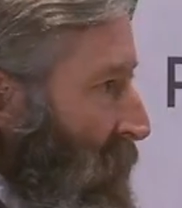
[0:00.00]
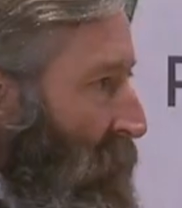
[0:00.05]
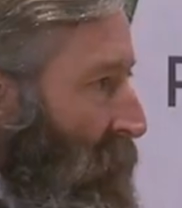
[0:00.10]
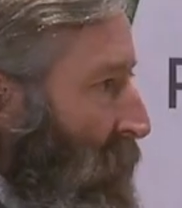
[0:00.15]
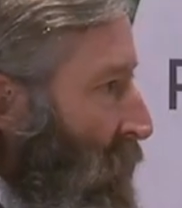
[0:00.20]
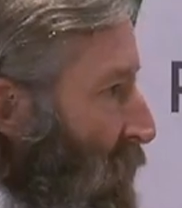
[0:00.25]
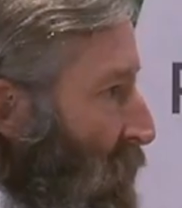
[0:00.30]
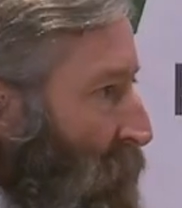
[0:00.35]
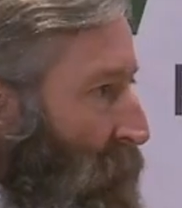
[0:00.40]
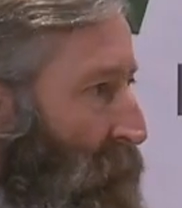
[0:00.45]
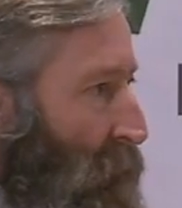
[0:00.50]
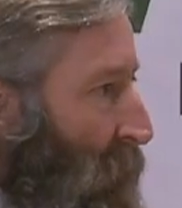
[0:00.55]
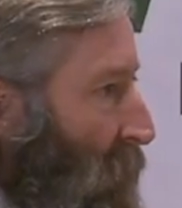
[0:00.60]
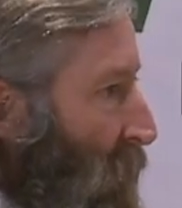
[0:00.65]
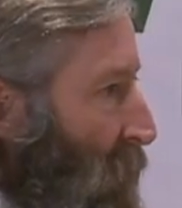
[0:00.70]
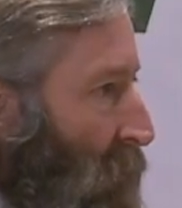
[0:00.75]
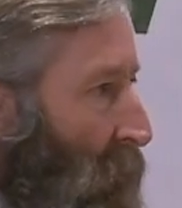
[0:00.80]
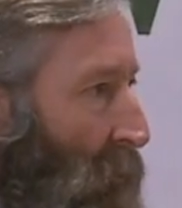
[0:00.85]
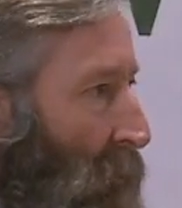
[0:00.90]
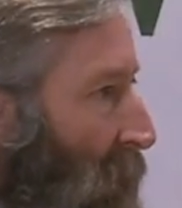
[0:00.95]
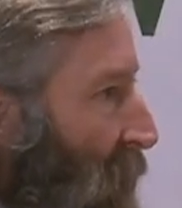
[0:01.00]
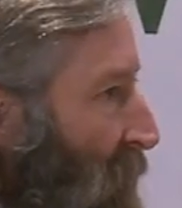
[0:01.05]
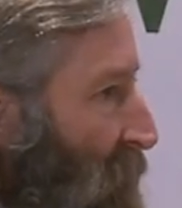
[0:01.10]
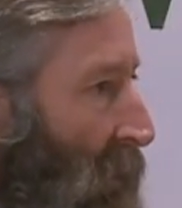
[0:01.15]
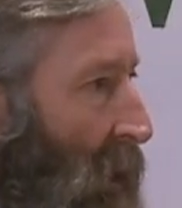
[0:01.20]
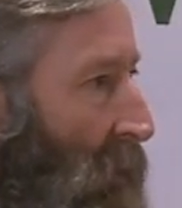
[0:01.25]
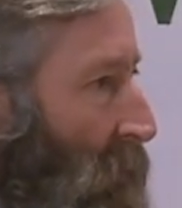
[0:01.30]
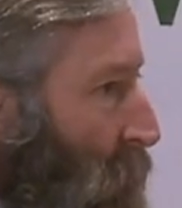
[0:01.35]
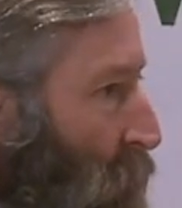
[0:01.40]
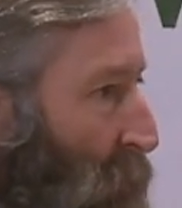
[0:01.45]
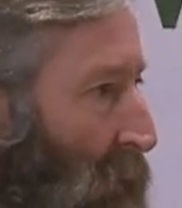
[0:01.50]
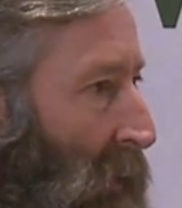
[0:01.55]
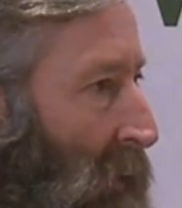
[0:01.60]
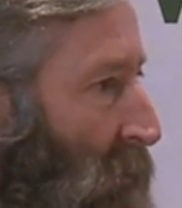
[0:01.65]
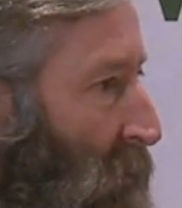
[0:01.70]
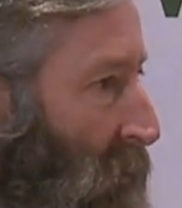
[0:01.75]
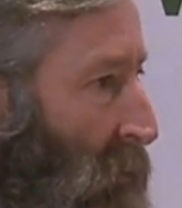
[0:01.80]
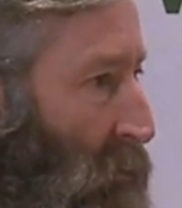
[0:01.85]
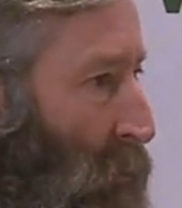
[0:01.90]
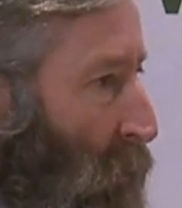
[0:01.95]
don't know if you have lots of
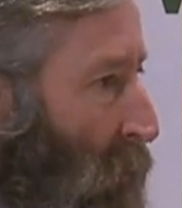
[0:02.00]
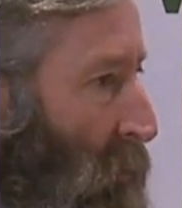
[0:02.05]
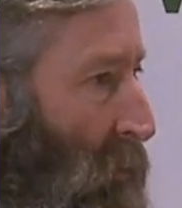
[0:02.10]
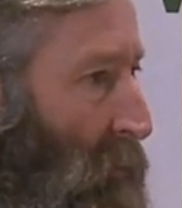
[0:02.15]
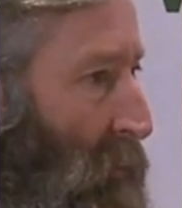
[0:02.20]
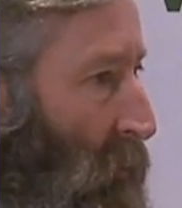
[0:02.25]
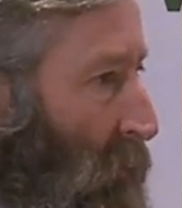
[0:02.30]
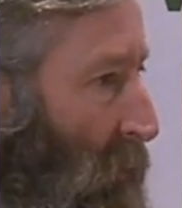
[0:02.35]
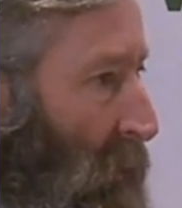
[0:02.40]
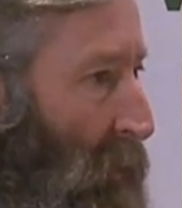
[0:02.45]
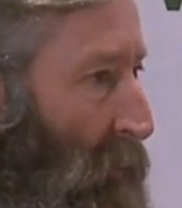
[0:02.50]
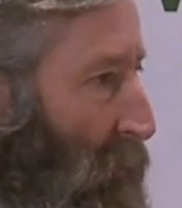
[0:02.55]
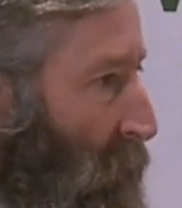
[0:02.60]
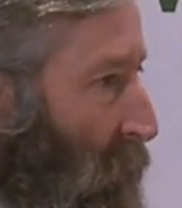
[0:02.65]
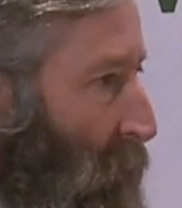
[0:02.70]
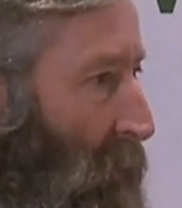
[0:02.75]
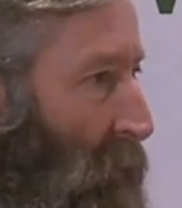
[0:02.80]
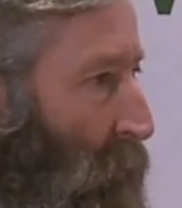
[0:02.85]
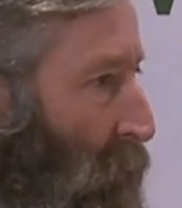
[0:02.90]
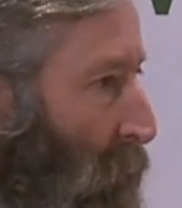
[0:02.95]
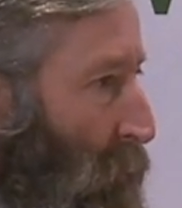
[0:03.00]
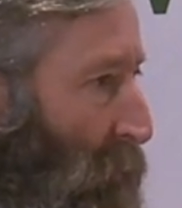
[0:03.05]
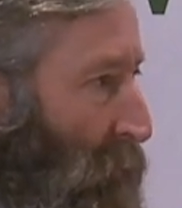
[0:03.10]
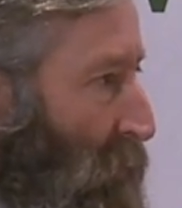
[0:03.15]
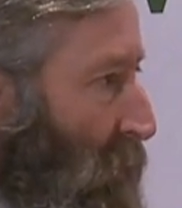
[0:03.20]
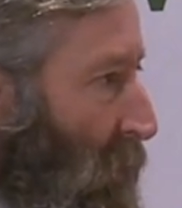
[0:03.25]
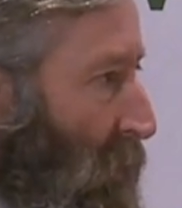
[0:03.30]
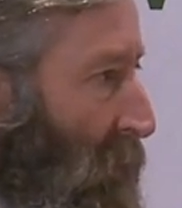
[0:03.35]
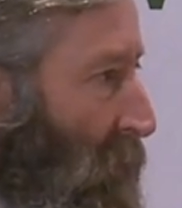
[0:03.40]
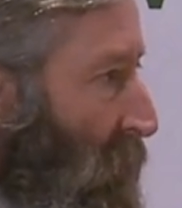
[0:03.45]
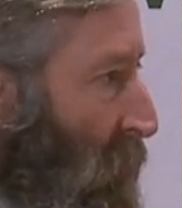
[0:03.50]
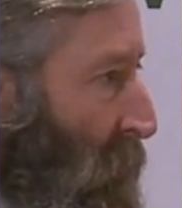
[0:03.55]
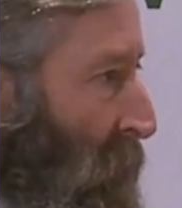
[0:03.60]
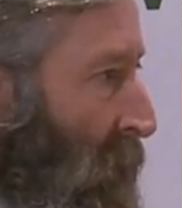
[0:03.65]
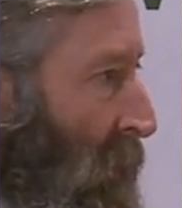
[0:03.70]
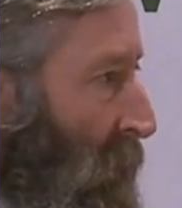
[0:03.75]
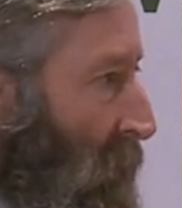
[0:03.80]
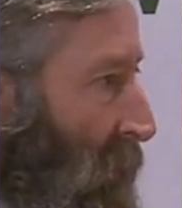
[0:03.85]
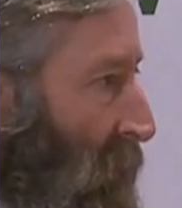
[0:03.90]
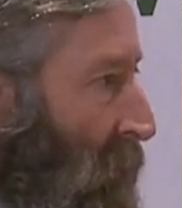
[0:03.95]
places where you can get 33% on your
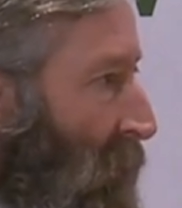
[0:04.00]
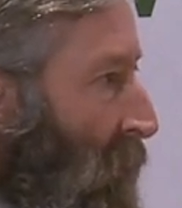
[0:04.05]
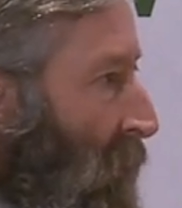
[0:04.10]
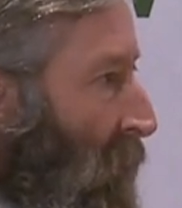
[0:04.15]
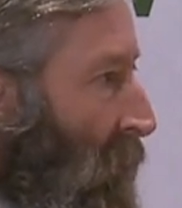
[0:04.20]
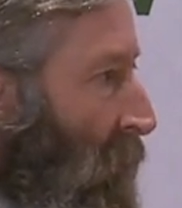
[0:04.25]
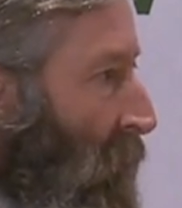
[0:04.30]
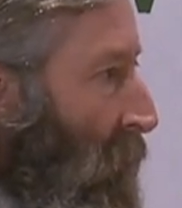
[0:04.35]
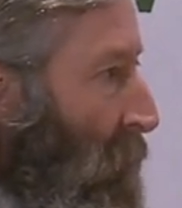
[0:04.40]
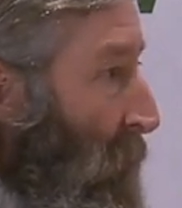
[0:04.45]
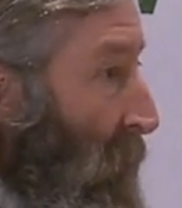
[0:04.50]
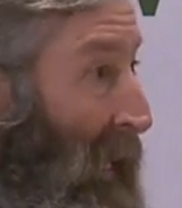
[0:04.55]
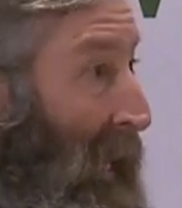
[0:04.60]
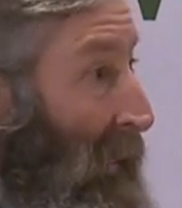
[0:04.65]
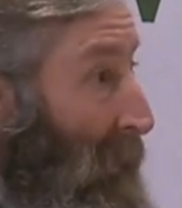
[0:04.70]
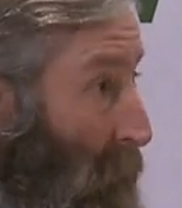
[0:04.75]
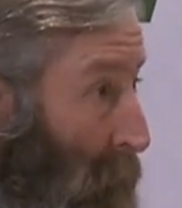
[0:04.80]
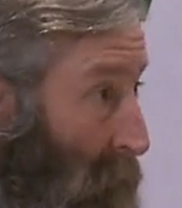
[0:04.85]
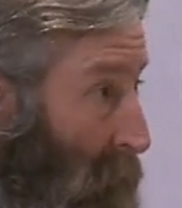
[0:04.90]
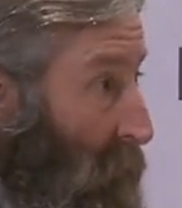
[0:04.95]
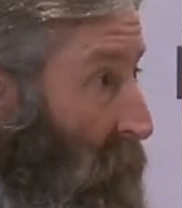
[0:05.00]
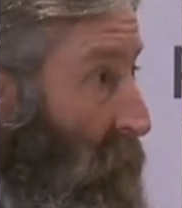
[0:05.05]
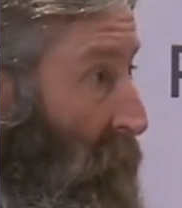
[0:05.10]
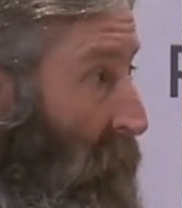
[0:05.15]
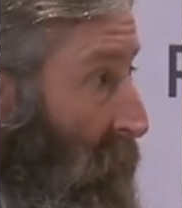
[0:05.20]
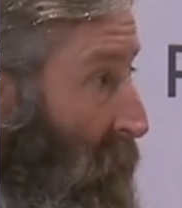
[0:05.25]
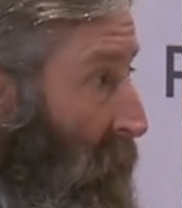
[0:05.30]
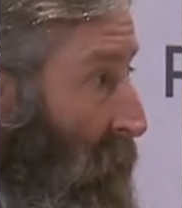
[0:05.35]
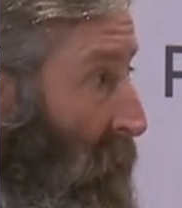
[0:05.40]
money, but I don't.